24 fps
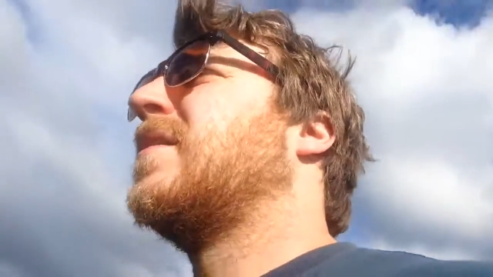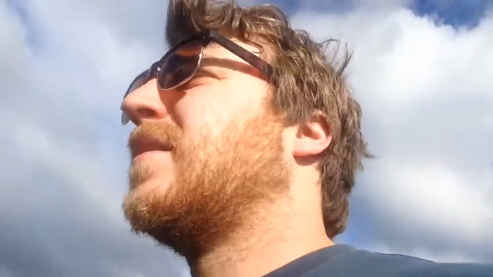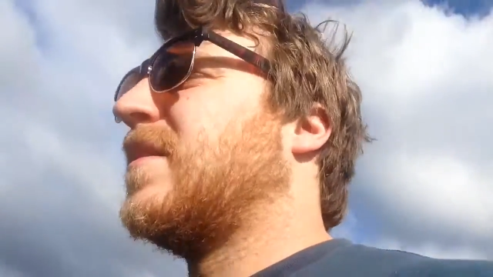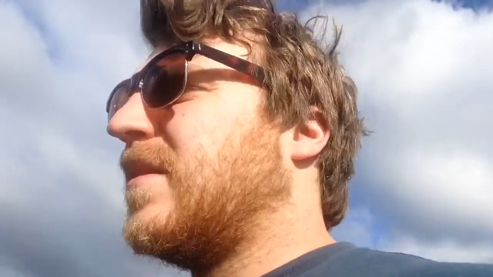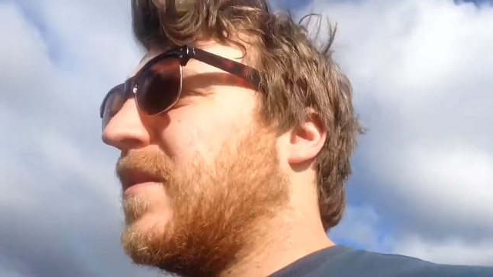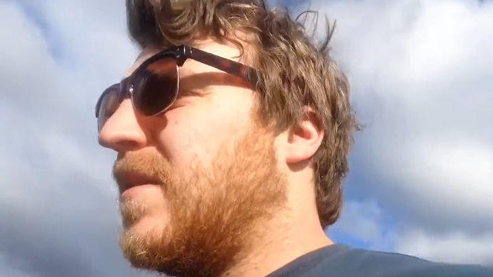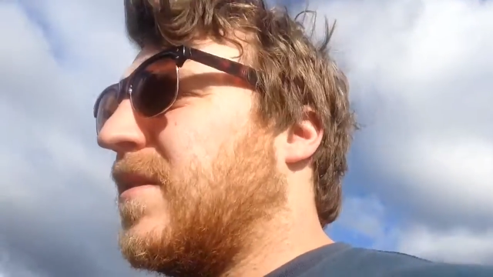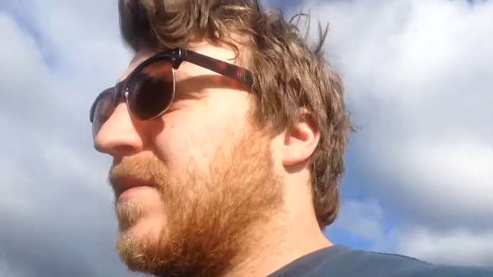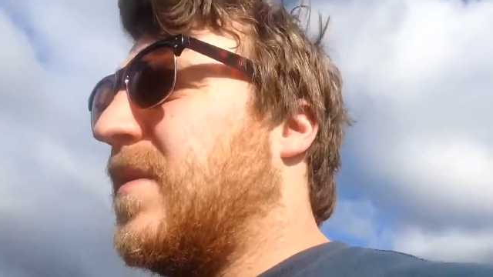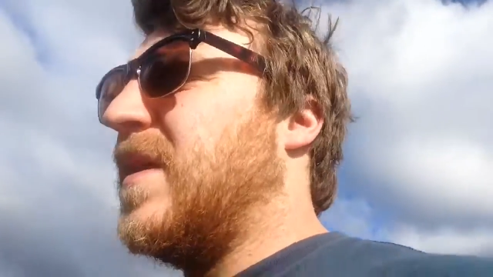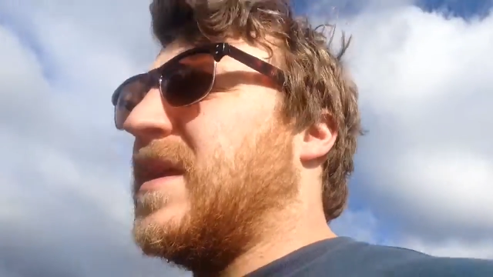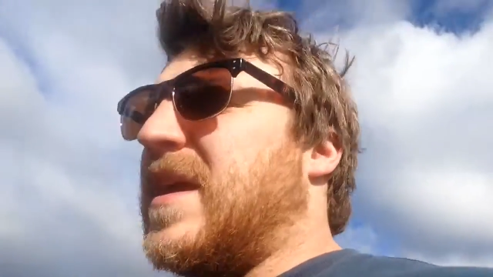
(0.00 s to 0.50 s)

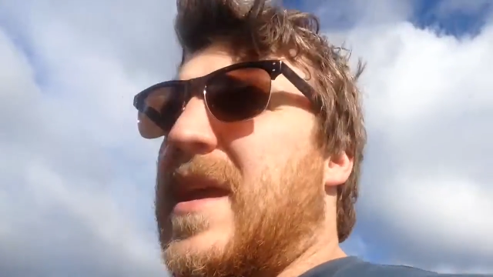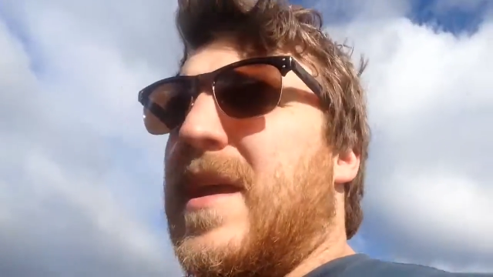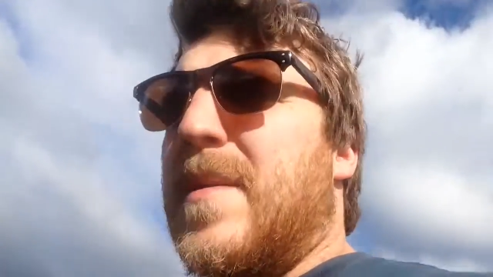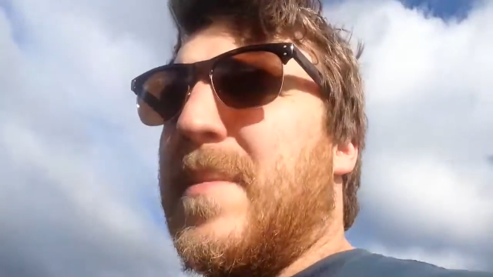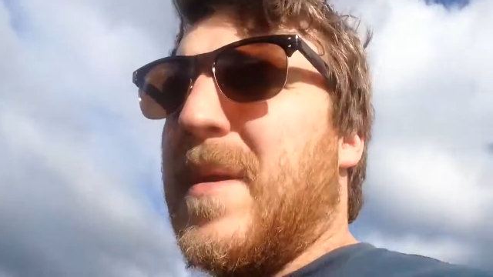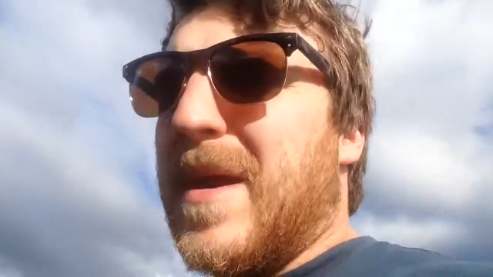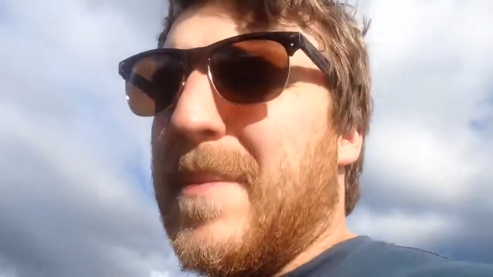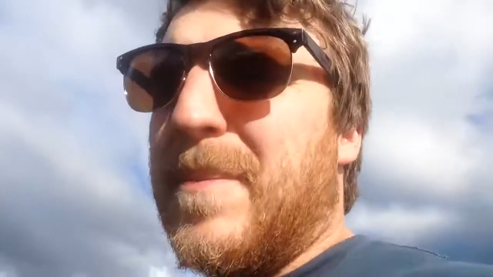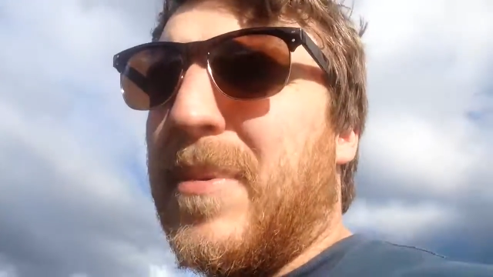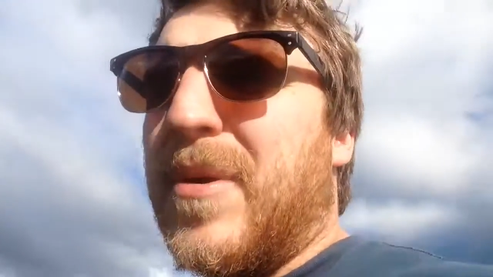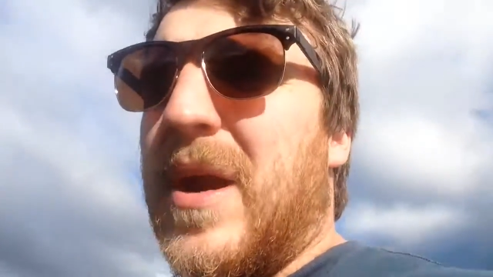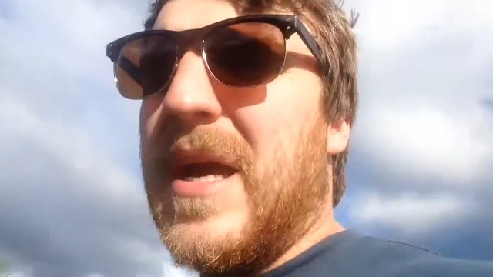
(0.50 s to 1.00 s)
the
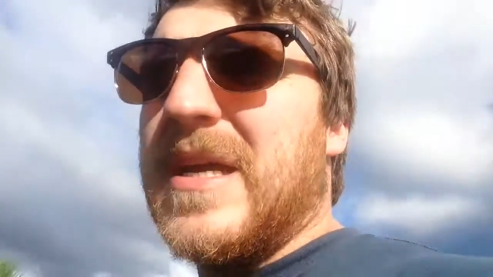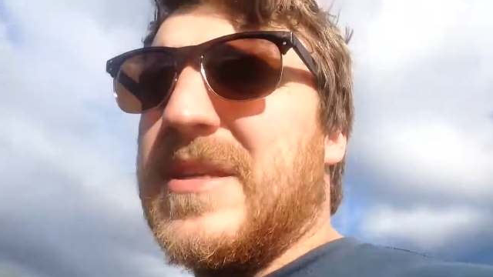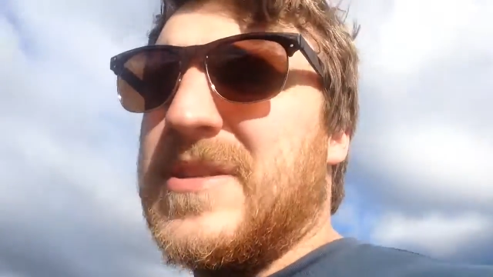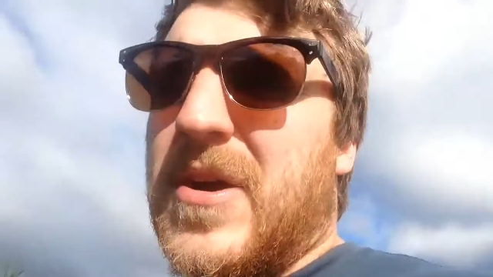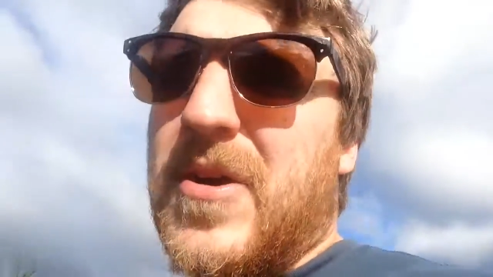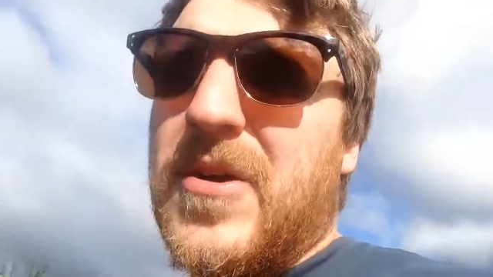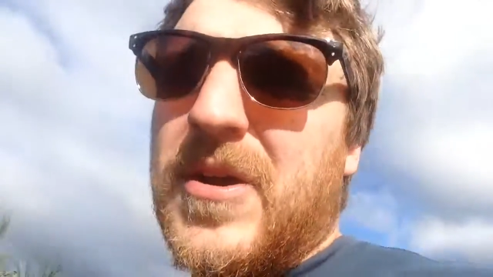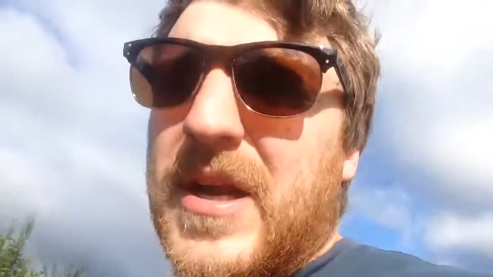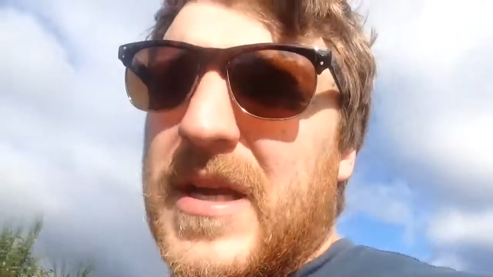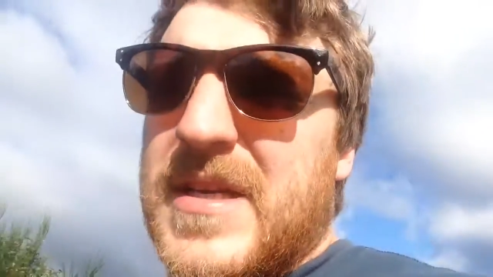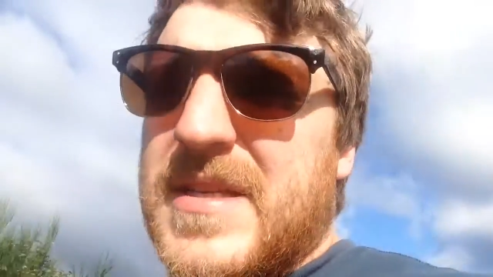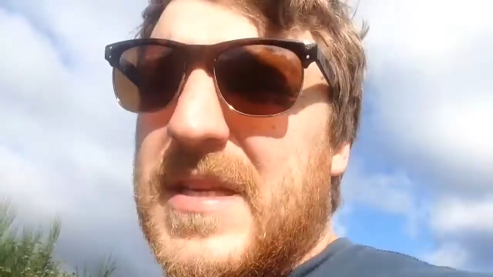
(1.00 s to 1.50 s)
eBay price
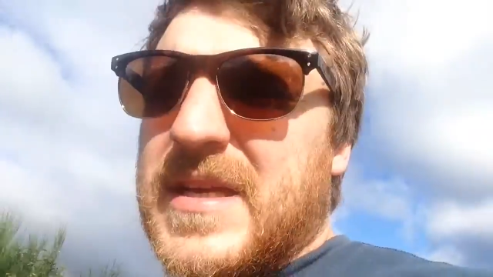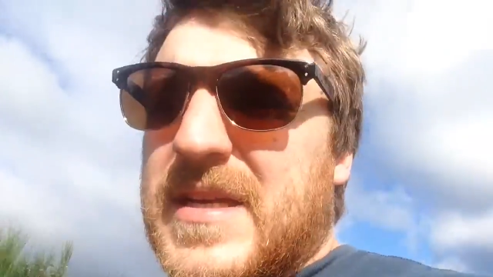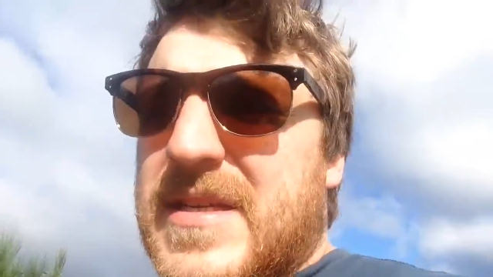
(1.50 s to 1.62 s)
on it